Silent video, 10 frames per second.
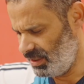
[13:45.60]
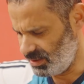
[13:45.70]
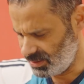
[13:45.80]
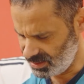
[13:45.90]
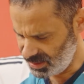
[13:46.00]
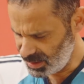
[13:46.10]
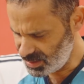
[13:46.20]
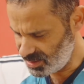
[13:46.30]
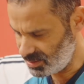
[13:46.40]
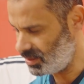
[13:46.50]

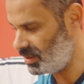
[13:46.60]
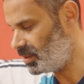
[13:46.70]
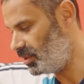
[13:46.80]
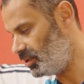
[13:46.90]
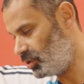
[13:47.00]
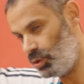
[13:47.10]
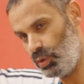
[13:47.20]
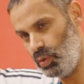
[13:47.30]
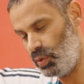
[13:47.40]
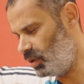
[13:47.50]
Inside there is a
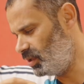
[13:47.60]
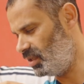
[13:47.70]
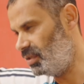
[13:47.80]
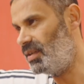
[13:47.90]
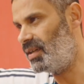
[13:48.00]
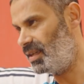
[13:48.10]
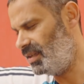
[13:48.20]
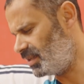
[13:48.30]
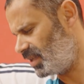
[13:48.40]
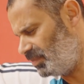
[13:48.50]
screw,
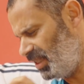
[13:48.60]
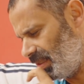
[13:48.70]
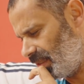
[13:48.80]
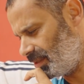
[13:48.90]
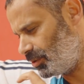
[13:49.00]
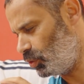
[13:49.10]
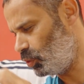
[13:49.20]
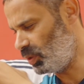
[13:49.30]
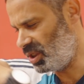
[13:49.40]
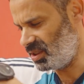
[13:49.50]
Archimedes screw,
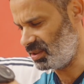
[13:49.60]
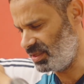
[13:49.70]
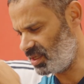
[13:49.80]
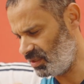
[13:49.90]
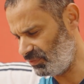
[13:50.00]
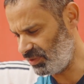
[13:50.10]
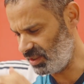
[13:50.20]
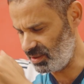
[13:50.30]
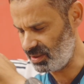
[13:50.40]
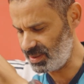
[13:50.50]
which drive
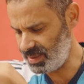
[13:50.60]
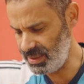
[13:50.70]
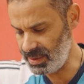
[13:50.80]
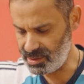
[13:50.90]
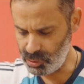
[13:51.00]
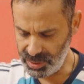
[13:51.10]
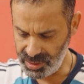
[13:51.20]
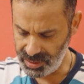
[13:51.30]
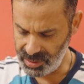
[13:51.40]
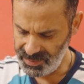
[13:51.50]
seeds to
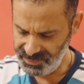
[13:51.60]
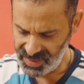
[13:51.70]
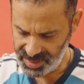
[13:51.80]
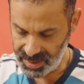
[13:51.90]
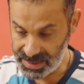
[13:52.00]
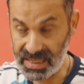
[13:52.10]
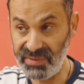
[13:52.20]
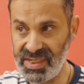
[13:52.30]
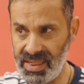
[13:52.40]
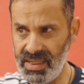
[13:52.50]
there is a
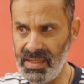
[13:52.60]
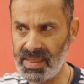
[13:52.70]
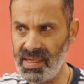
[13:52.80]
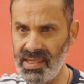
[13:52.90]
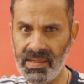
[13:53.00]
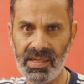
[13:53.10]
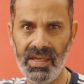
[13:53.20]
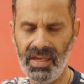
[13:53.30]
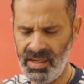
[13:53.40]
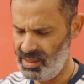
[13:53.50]
cavity inside.
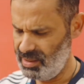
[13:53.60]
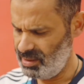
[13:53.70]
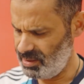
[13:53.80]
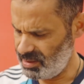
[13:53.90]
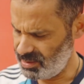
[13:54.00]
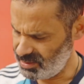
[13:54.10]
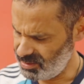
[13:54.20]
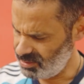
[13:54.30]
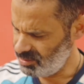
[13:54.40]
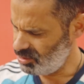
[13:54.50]

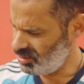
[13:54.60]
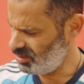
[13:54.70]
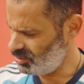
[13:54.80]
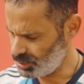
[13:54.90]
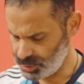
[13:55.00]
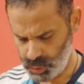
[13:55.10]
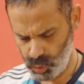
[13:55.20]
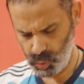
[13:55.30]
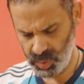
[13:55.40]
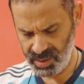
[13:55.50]
The
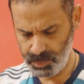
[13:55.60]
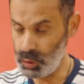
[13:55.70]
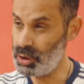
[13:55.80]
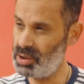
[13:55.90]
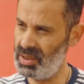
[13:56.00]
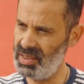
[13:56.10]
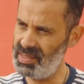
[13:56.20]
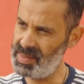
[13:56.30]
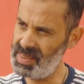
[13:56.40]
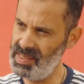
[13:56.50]
screw will push
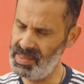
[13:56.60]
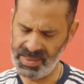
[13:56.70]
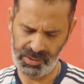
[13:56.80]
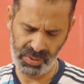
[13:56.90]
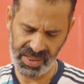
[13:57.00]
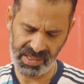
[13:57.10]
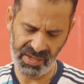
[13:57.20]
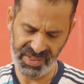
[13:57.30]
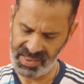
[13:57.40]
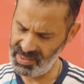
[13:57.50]
the seeds to this
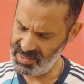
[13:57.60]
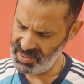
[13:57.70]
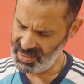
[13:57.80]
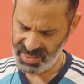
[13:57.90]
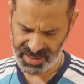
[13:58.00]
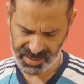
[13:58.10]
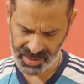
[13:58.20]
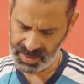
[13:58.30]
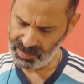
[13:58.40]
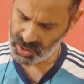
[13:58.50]
cavity, and there
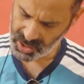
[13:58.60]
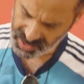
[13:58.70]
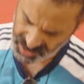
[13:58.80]
is a block.